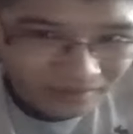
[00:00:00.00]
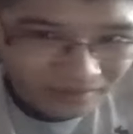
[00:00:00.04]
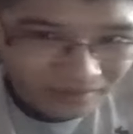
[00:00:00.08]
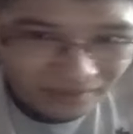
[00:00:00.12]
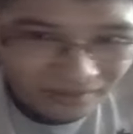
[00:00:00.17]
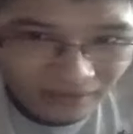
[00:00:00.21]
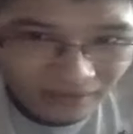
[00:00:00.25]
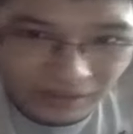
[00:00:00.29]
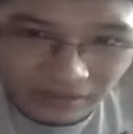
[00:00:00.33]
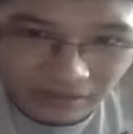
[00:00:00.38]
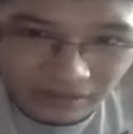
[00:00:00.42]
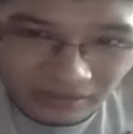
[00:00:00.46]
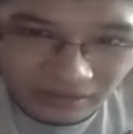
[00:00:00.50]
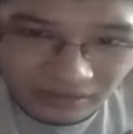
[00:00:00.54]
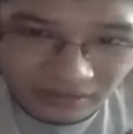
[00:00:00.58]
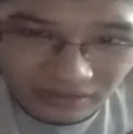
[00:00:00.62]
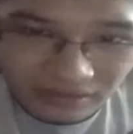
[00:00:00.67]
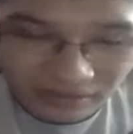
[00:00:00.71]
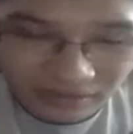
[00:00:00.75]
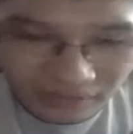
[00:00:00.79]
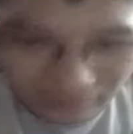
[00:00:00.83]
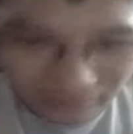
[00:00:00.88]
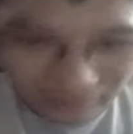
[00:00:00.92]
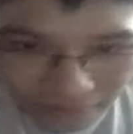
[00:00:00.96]

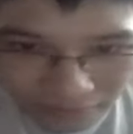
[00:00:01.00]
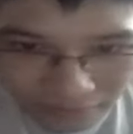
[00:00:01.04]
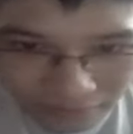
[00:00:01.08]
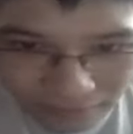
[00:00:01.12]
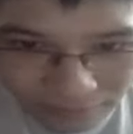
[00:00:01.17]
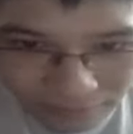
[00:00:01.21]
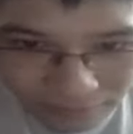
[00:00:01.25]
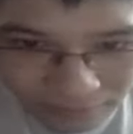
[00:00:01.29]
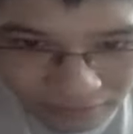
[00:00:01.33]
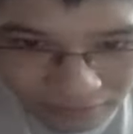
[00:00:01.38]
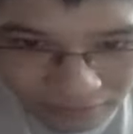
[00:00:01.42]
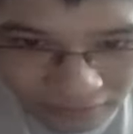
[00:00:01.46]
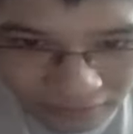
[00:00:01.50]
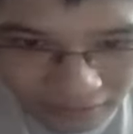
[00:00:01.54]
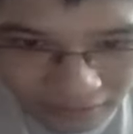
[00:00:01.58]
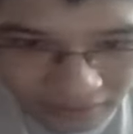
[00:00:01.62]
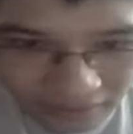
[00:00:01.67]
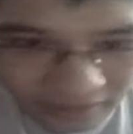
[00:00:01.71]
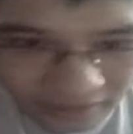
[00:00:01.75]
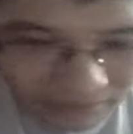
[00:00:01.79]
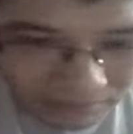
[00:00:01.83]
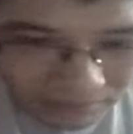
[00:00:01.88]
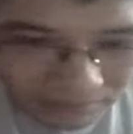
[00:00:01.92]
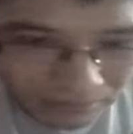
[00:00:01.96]
things I have
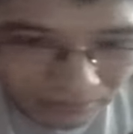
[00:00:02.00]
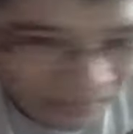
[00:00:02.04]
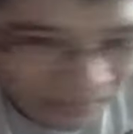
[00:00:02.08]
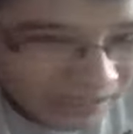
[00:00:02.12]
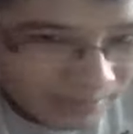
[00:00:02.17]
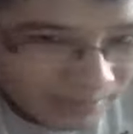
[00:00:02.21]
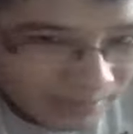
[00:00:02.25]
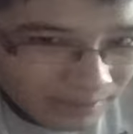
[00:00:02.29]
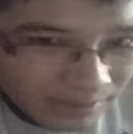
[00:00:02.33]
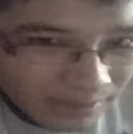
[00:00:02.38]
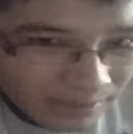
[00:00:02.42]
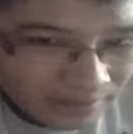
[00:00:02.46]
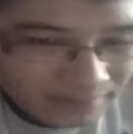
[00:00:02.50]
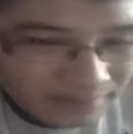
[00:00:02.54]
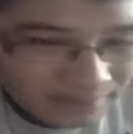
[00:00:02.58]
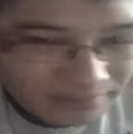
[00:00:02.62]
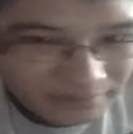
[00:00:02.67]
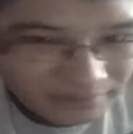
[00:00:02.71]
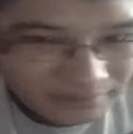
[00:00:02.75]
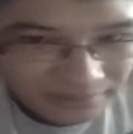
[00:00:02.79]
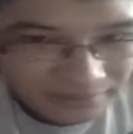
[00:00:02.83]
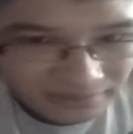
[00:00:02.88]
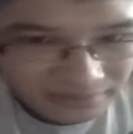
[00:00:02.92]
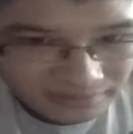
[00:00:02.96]
planned. Maybe,
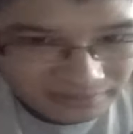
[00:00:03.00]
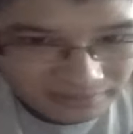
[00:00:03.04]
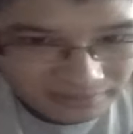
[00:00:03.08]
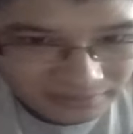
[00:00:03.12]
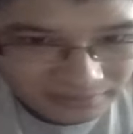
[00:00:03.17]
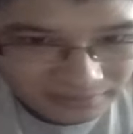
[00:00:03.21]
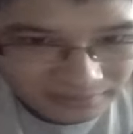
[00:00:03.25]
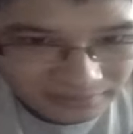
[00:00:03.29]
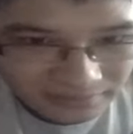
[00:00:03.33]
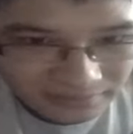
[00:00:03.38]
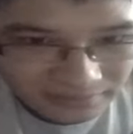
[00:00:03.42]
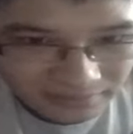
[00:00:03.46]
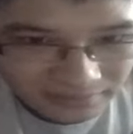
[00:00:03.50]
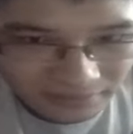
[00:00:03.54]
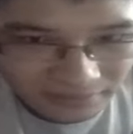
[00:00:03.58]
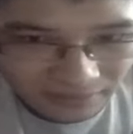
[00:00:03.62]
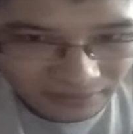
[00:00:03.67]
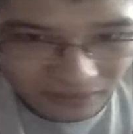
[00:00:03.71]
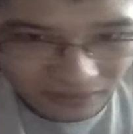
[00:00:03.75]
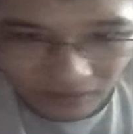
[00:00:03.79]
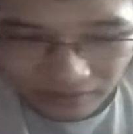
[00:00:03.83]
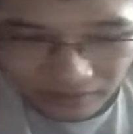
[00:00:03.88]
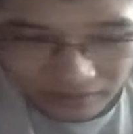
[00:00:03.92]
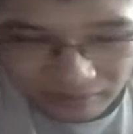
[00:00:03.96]
I
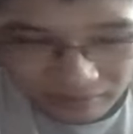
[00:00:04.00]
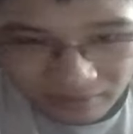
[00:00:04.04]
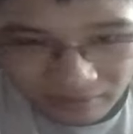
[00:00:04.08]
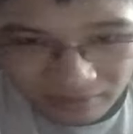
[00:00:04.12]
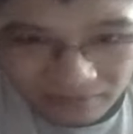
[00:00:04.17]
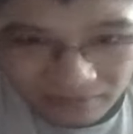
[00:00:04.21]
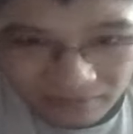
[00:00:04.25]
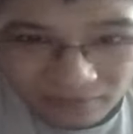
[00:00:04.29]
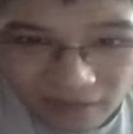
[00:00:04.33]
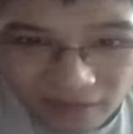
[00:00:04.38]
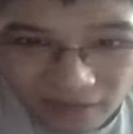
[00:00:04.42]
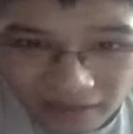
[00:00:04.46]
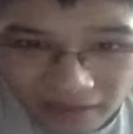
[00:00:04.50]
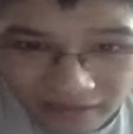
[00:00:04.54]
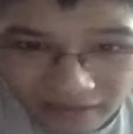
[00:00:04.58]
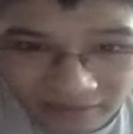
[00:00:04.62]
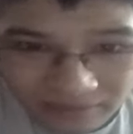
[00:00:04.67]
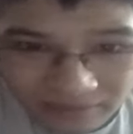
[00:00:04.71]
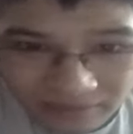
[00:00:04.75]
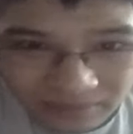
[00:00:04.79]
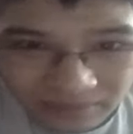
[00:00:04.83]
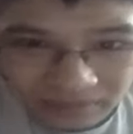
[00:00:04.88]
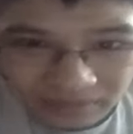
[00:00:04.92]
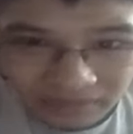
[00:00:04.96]
mean, they're not
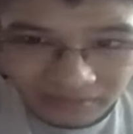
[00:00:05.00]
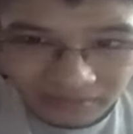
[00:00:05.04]
final, but